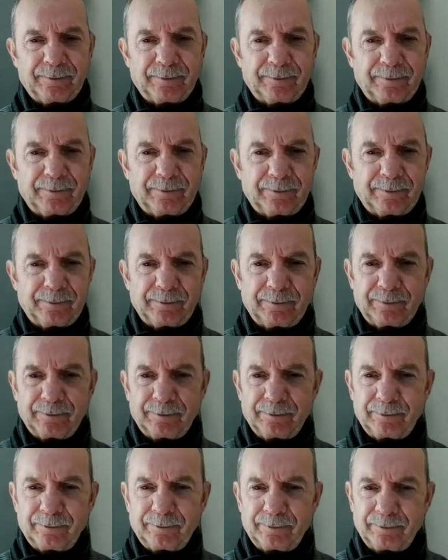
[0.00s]

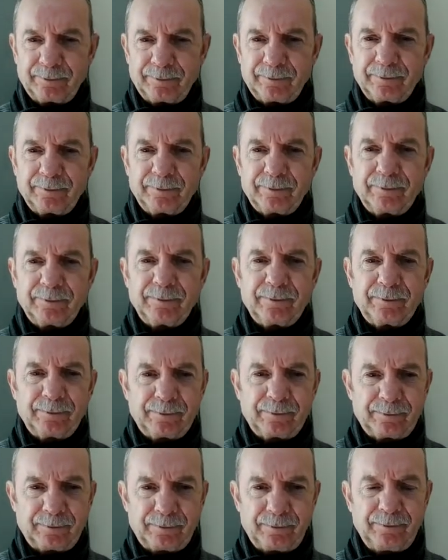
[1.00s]

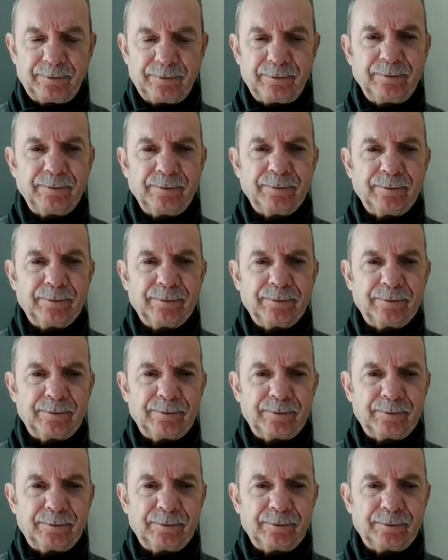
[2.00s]

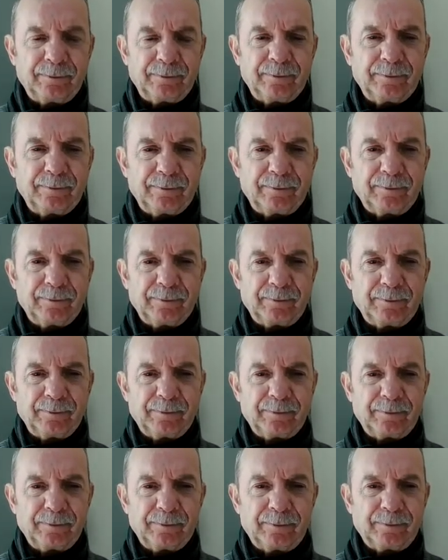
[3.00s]

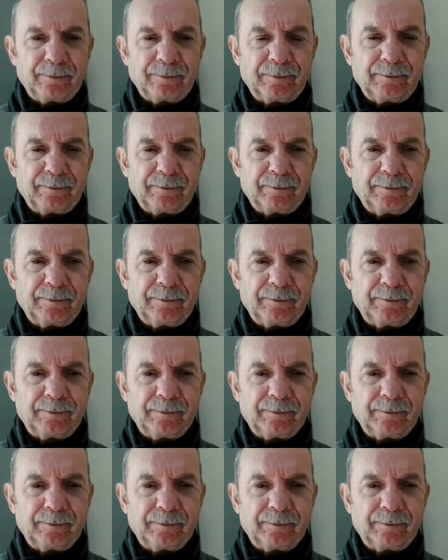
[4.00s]
This person isn't speaking.